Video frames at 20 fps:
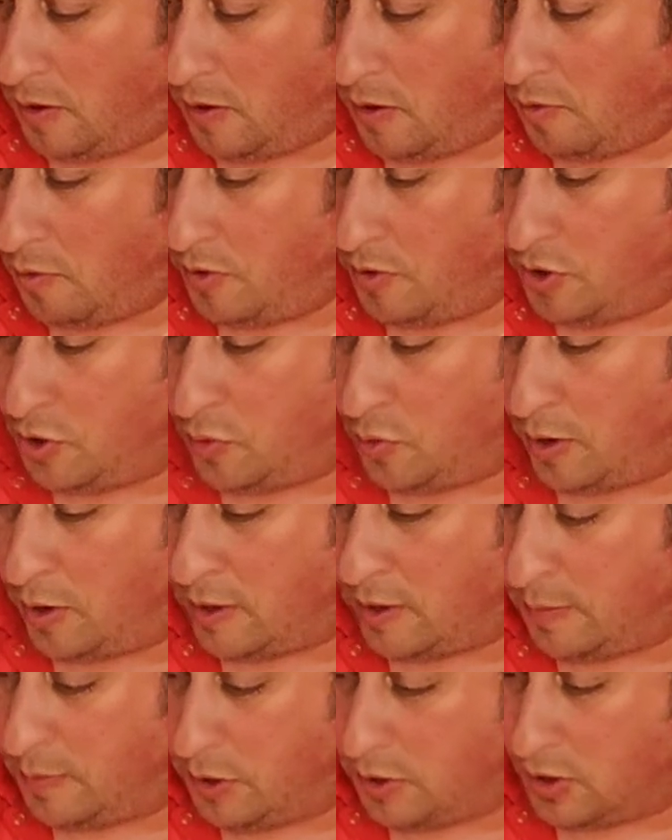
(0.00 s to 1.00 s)
We just want
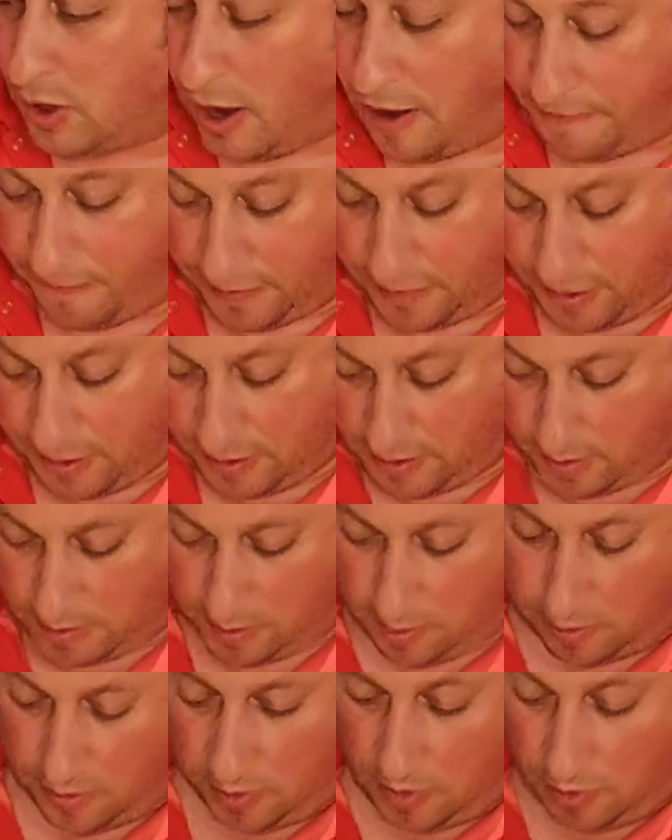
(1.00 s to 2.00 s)
them to soften.
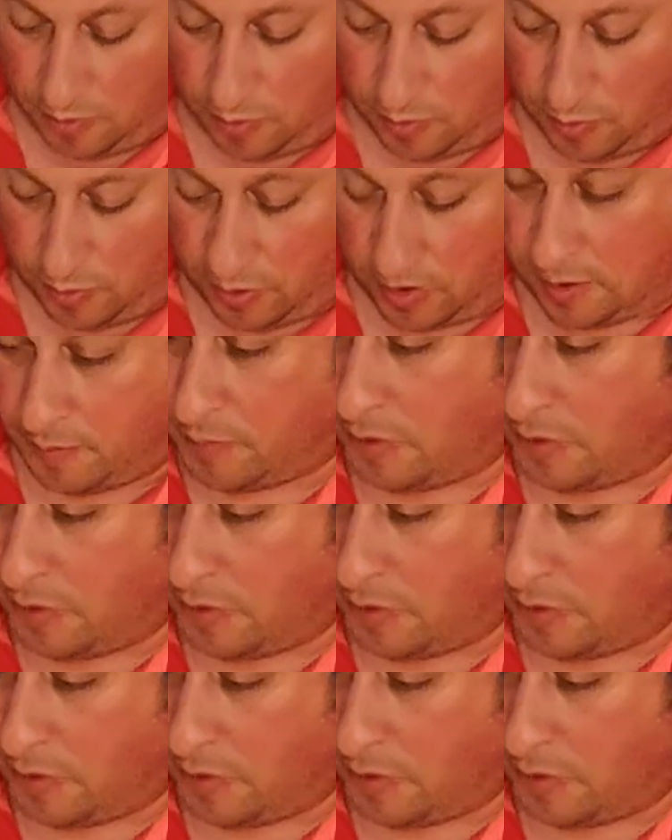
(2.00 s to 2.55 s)
We want them